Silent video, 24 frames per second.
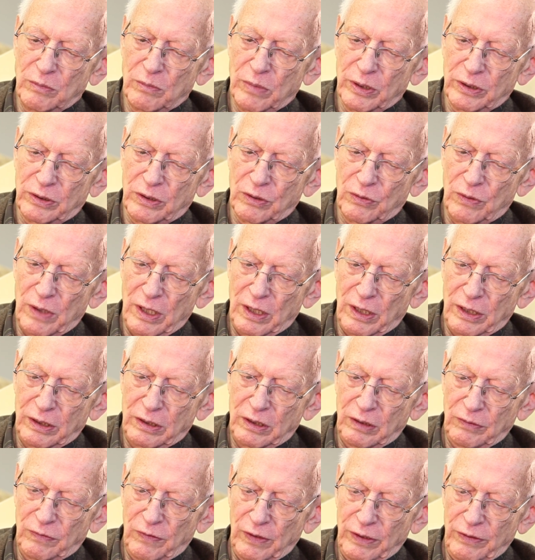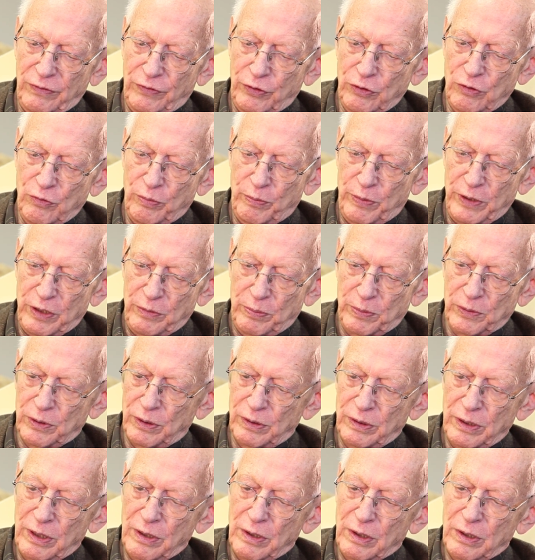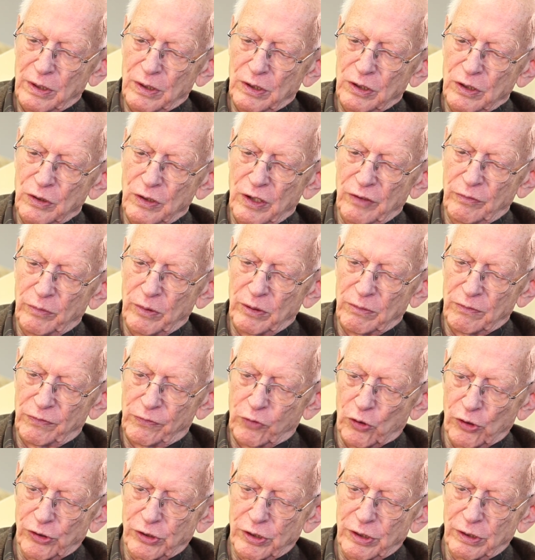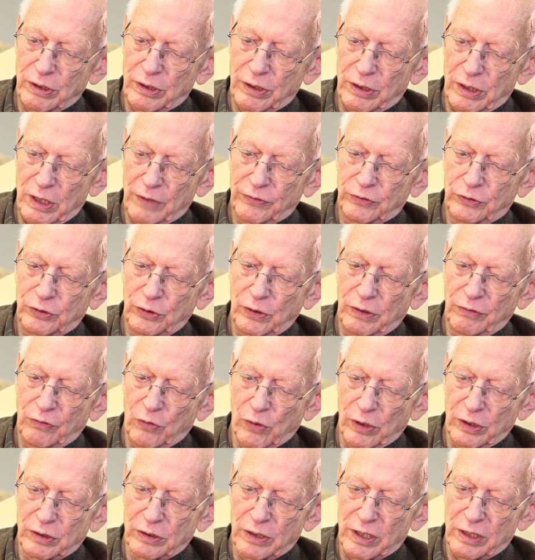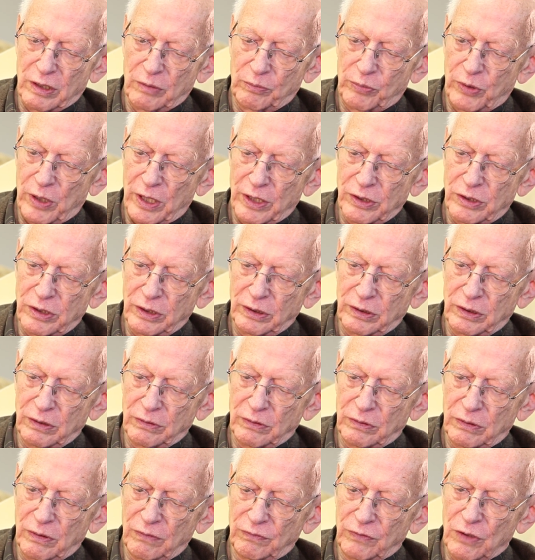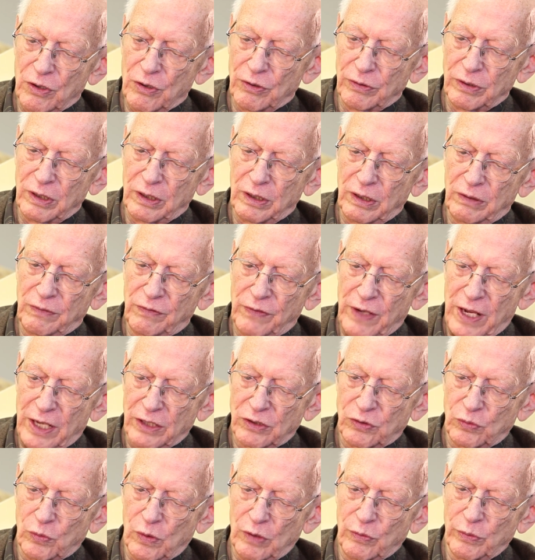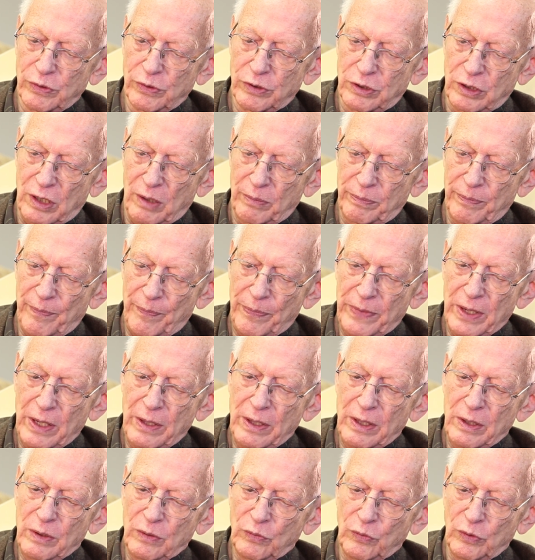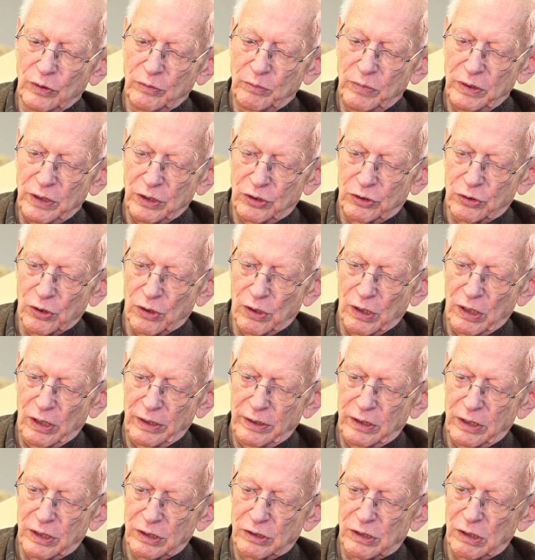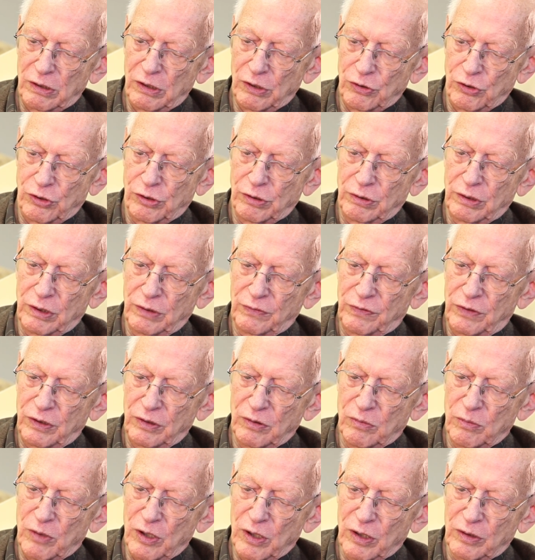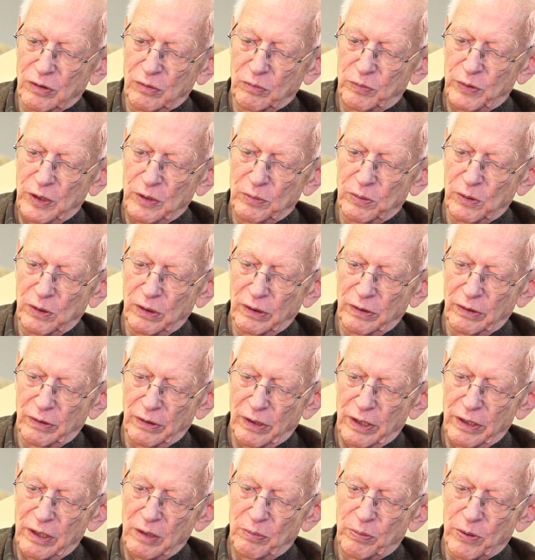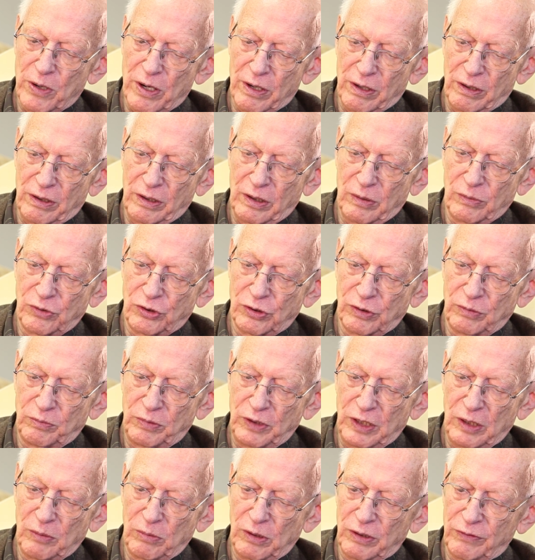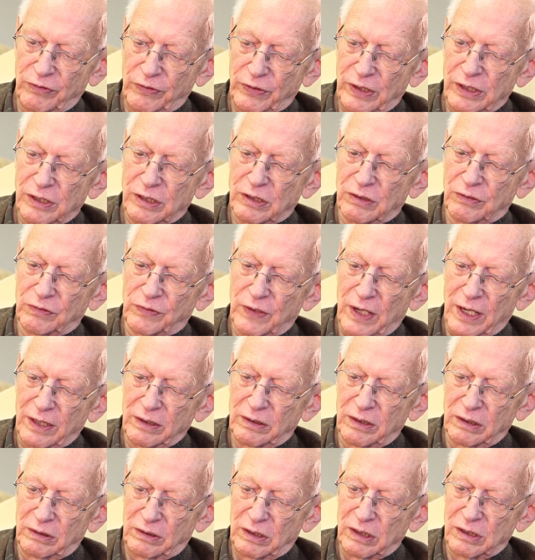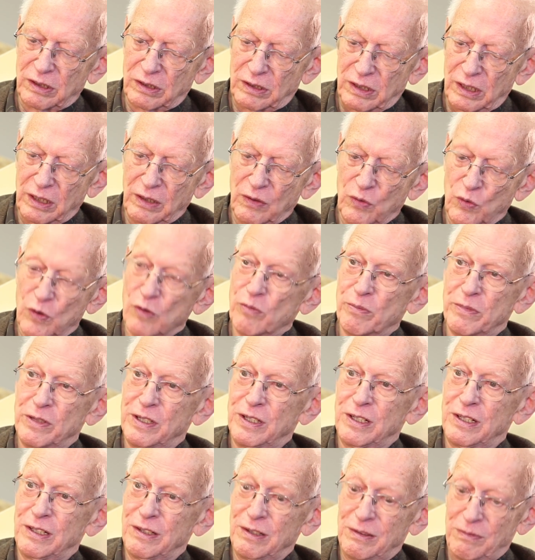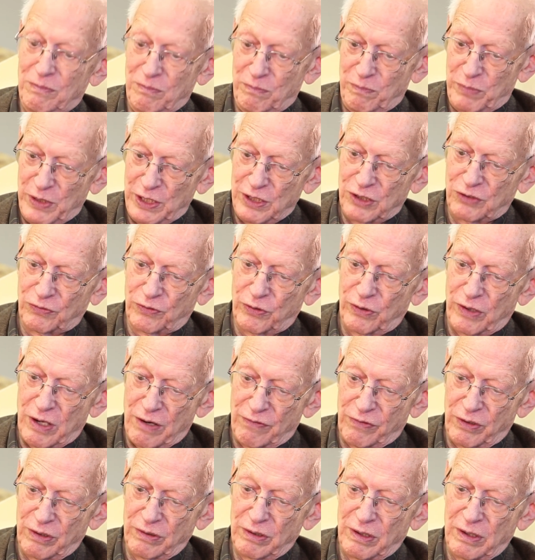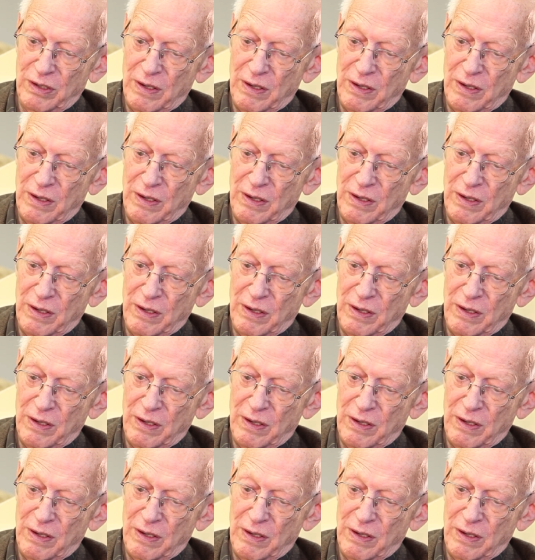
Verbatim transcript: but the relatively few people who have been fortunate enough to have worked on the project and have known in advance what was up would be sorely disillusioned if the American people or any part of them should be able to face the fact that this thing will mean peace forever,